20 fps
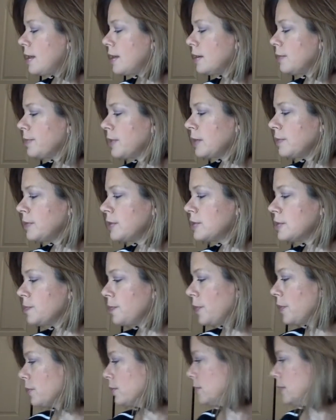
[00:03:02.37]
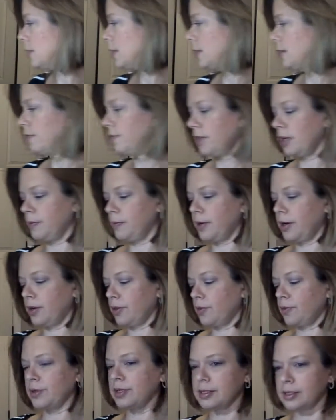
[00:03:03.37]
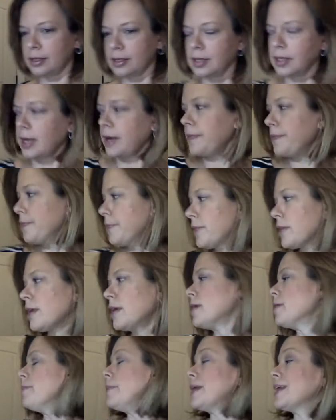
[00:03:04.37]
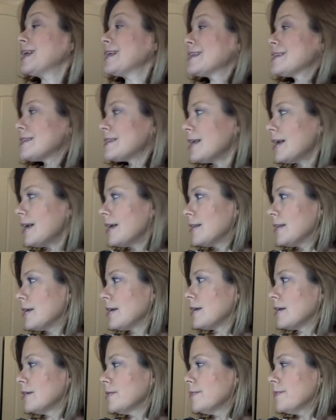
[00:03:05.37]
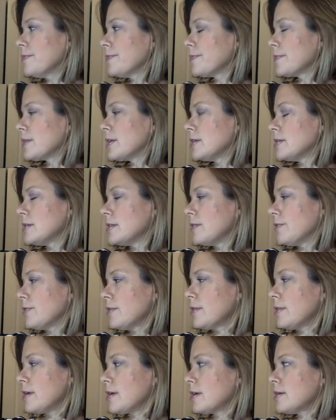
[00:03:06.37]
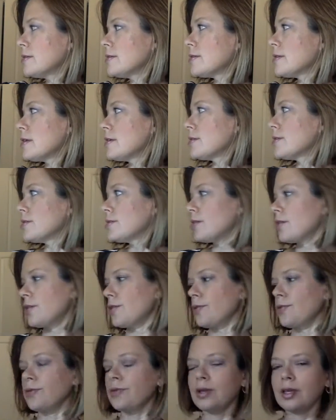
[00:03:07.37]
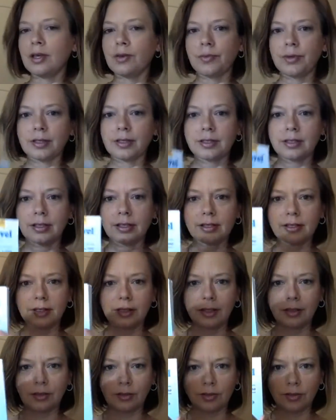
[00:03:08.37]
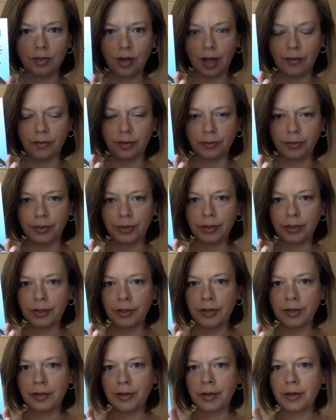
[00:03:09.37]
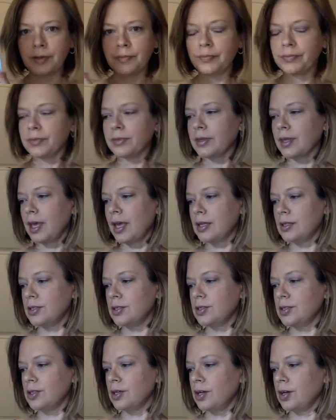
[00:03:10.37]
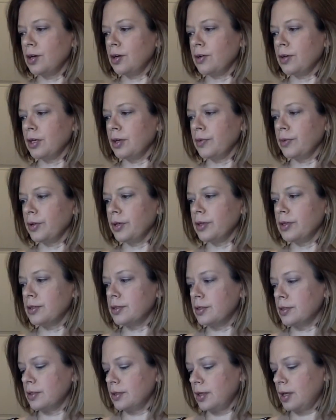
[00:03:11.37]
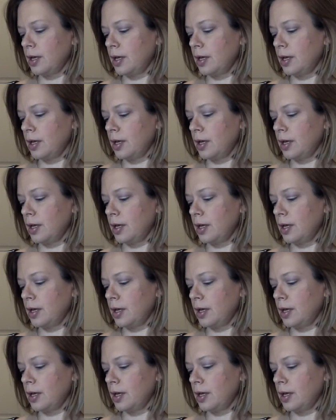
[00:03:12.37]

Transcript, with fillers: It'll make me sparkle like a vampire the rest of the day. But inside there, different things. So it was this needle travel book. And so it was